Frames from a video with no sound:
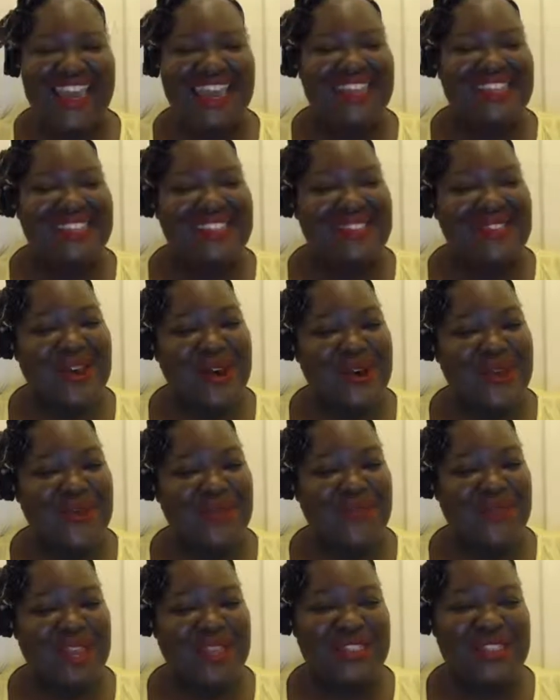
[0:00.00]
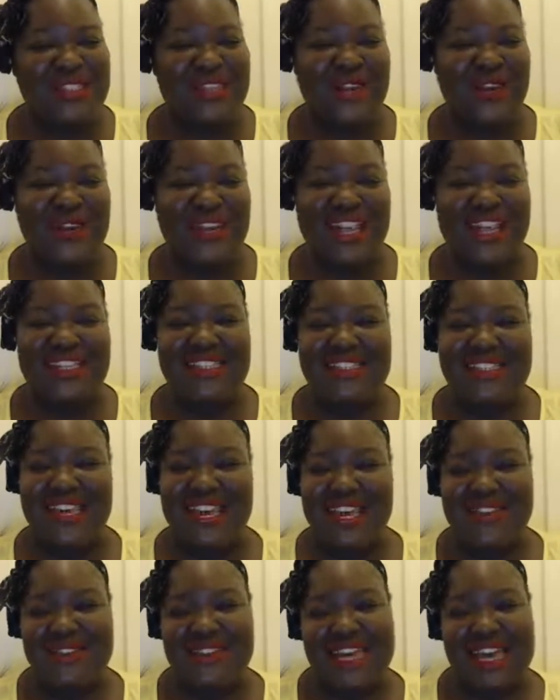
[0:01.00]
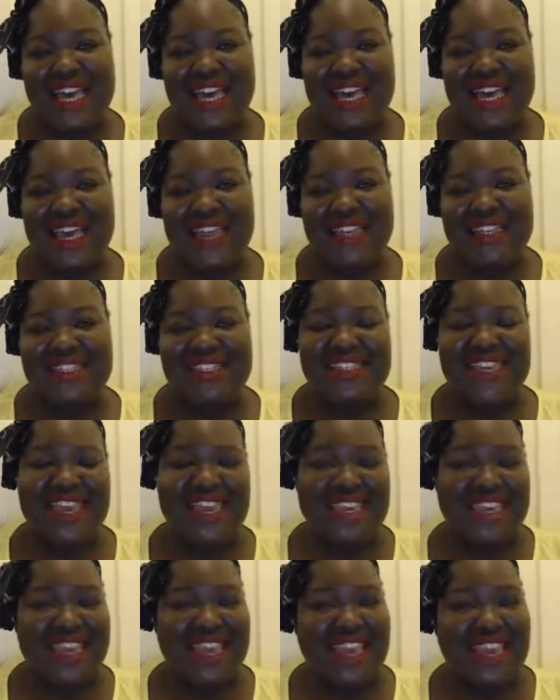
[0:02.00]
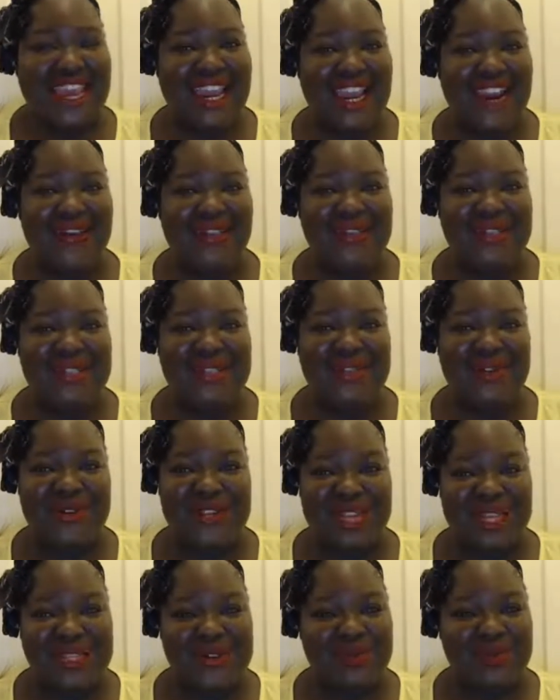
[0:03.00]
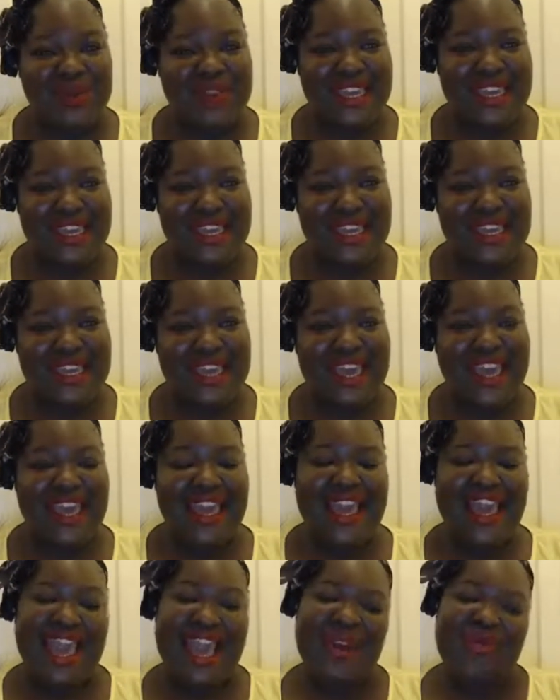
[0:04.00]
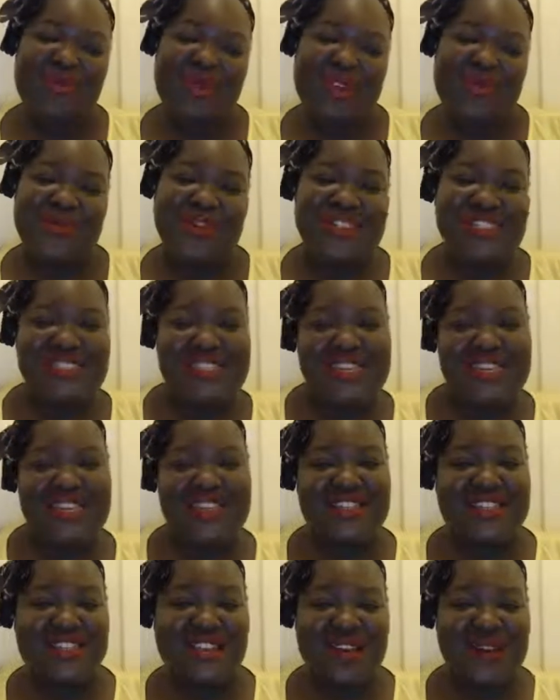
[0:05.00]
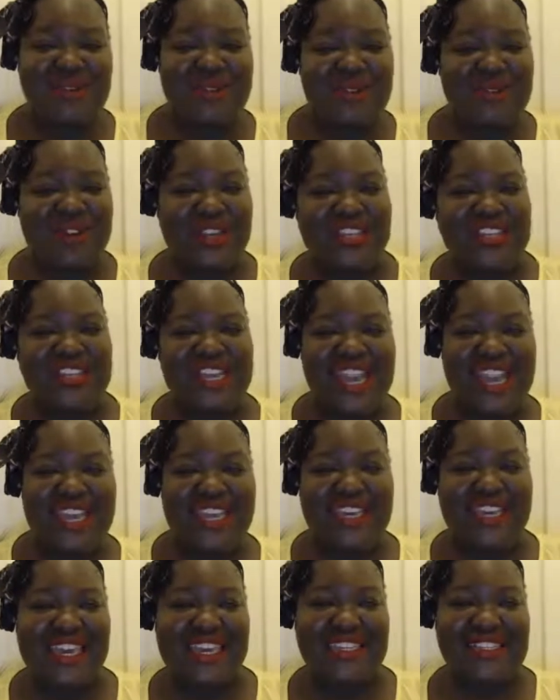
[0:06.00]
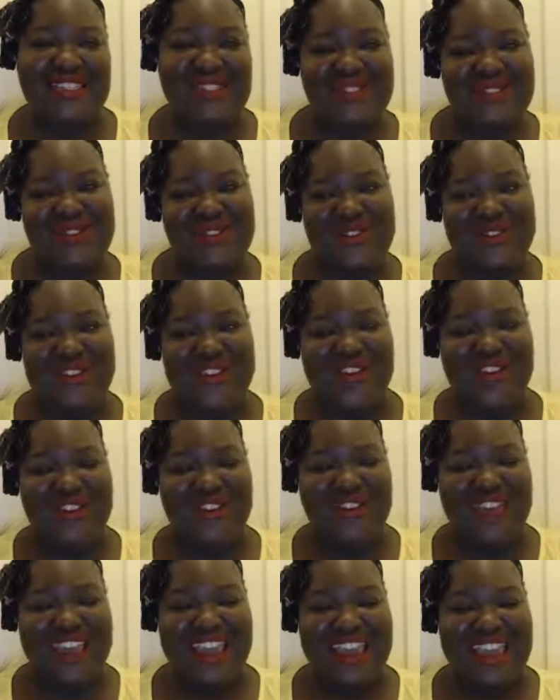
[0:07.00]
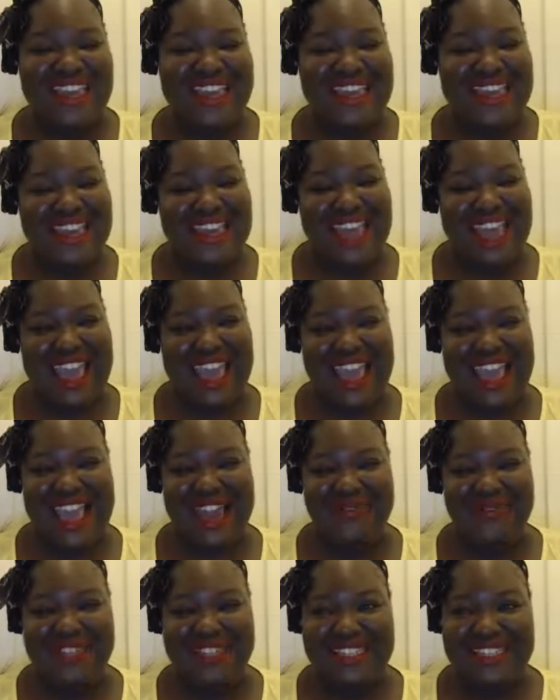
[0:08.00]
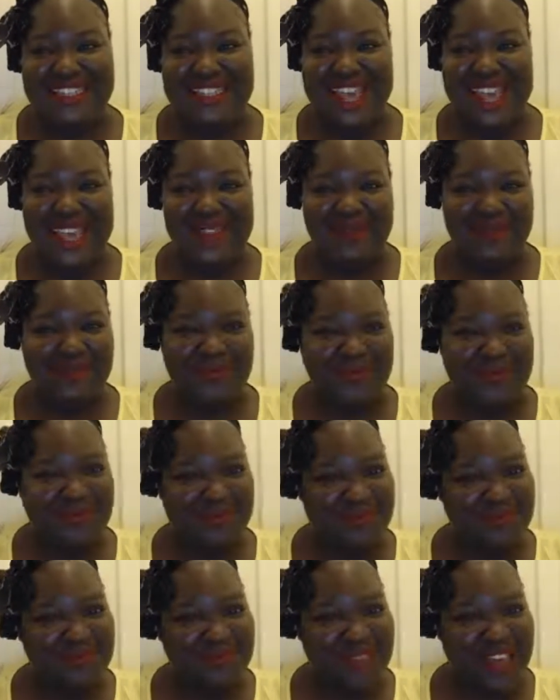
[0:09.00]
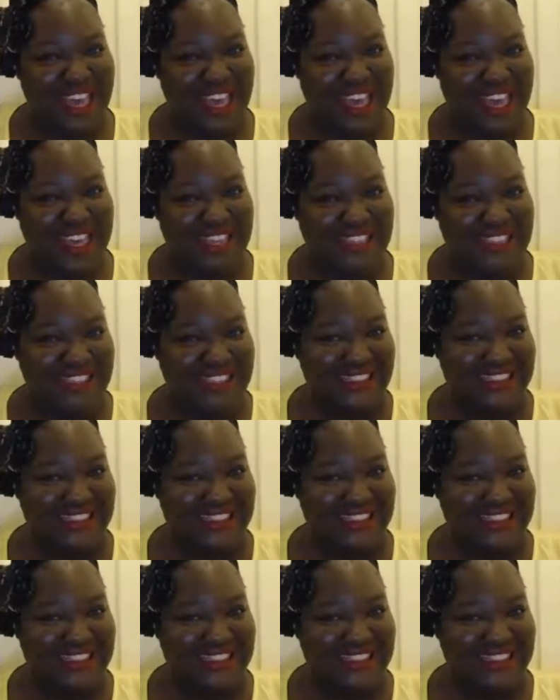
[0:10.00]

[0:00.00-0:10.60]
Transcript: so until next time, guys, take care until next week, and we will see each other and chat again soon. All right, have a good day. Bye.